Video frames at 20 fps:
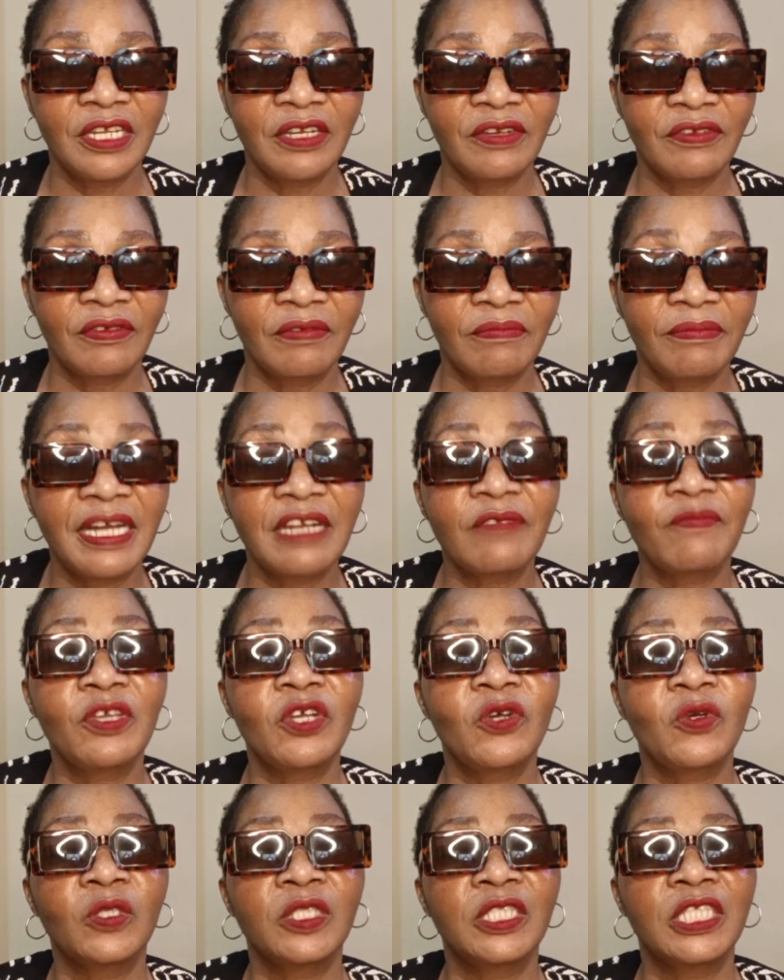but because
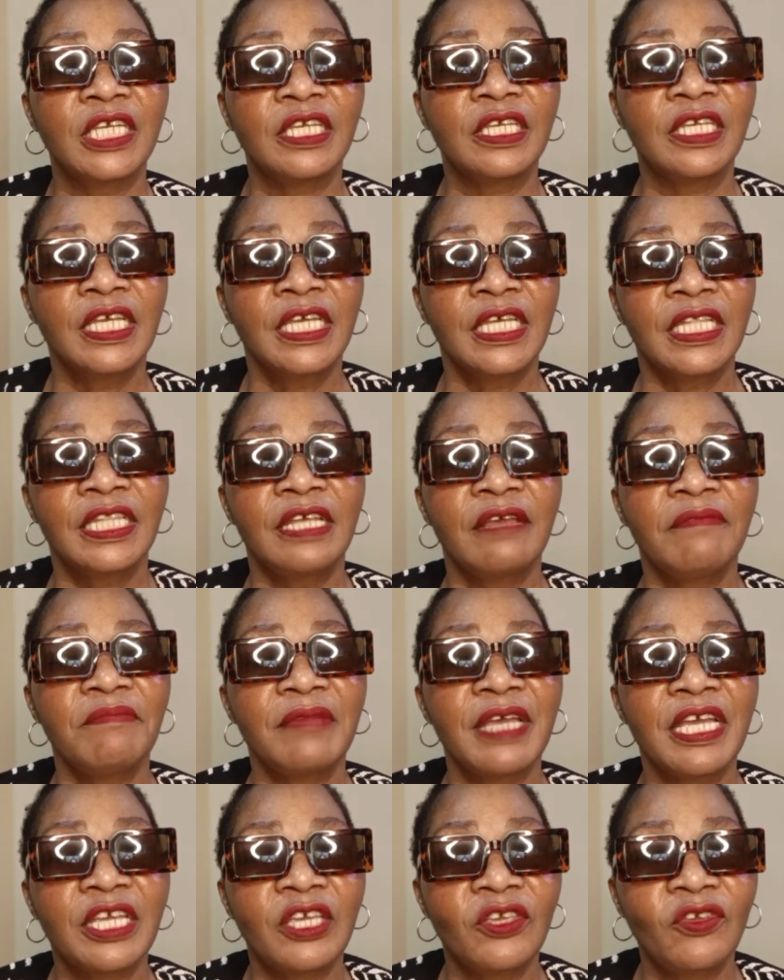they make
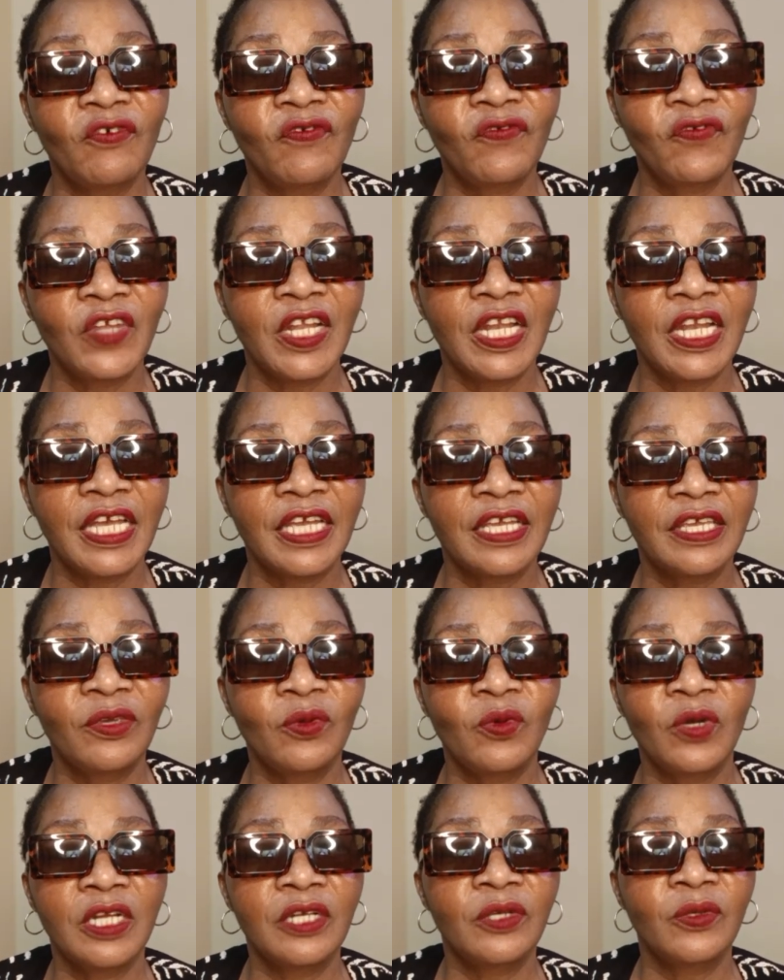you feel like you want
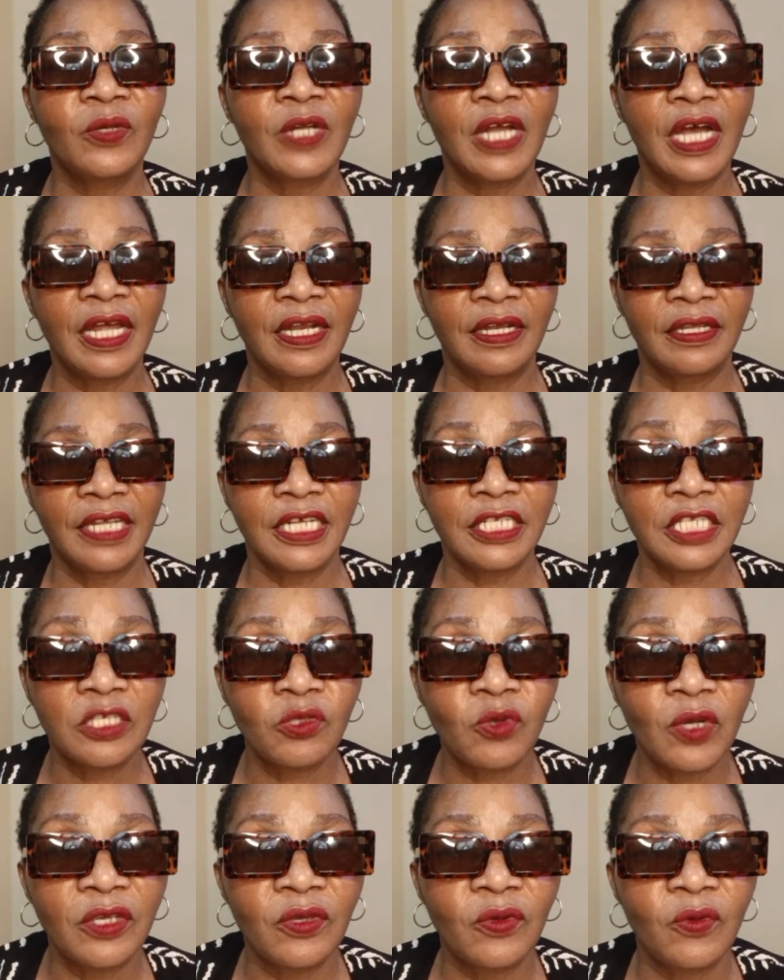to run, that is why
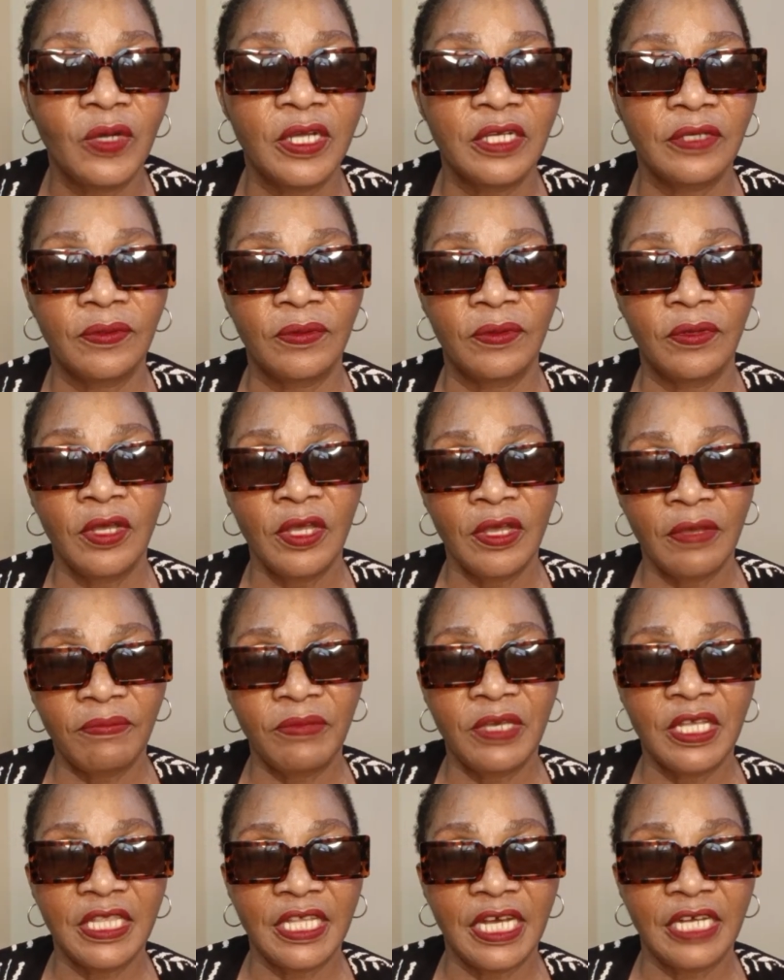you want to be
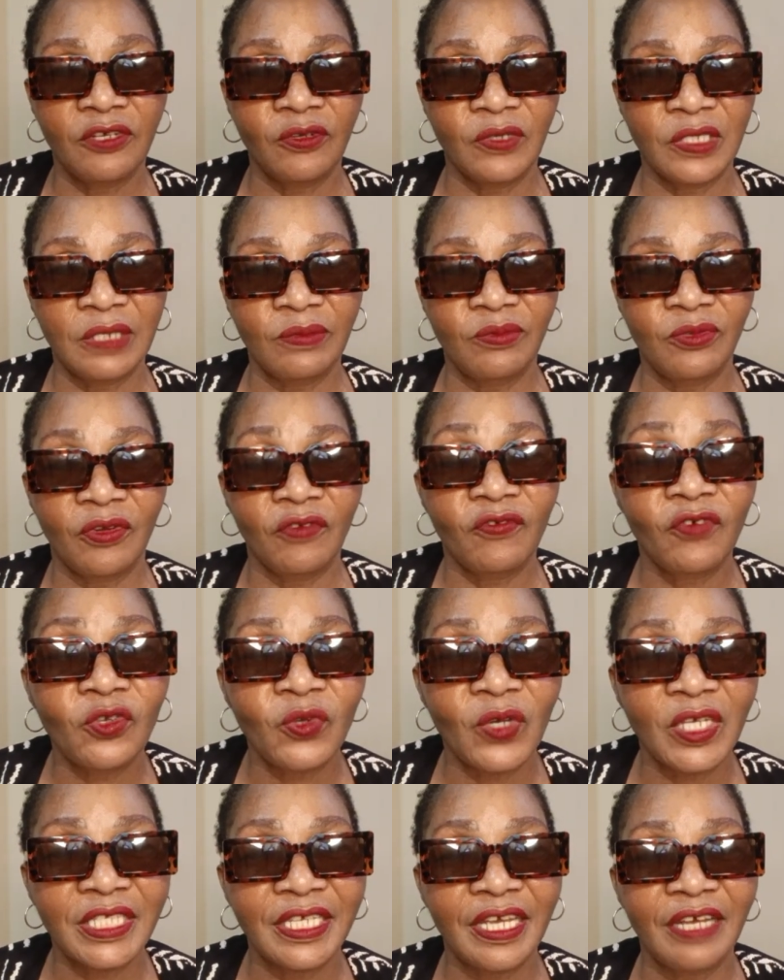that hospital for
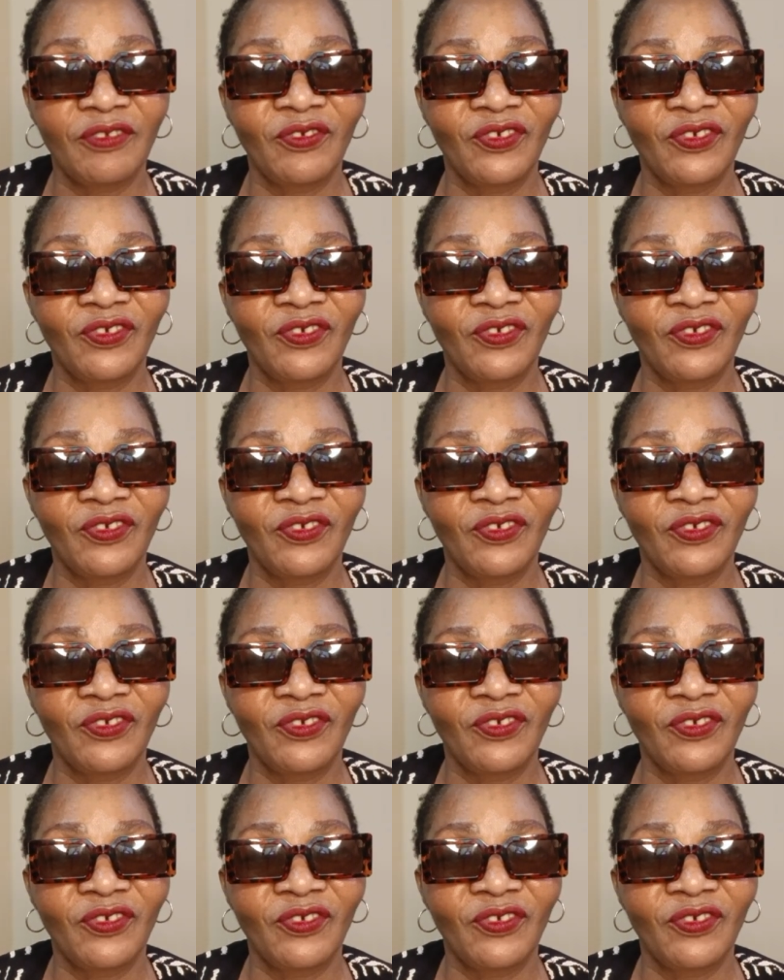yourself.